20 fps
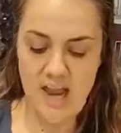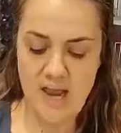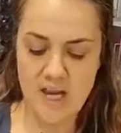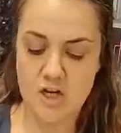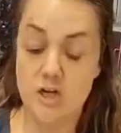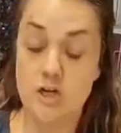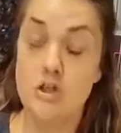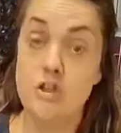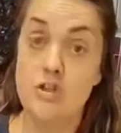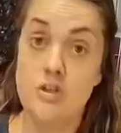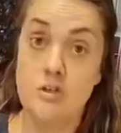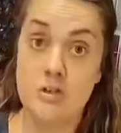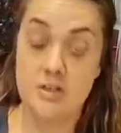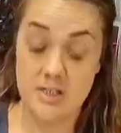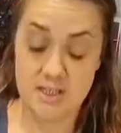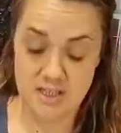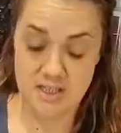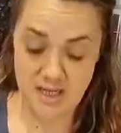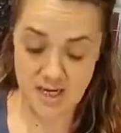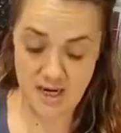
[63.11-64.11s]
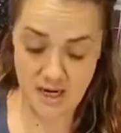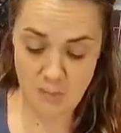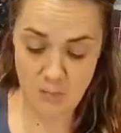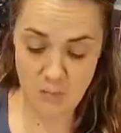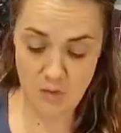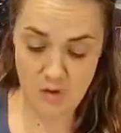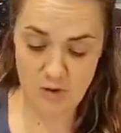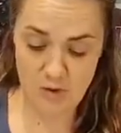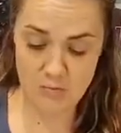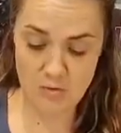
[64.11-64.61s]
and you should damn
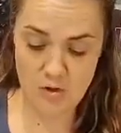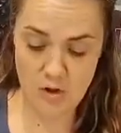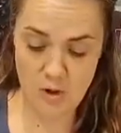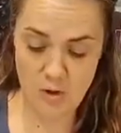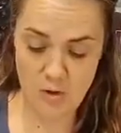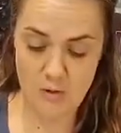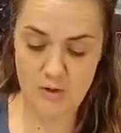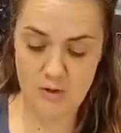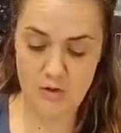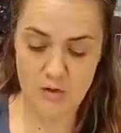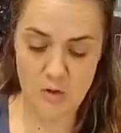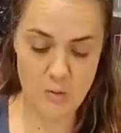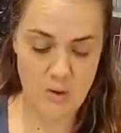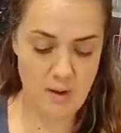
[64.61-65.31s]
well know that you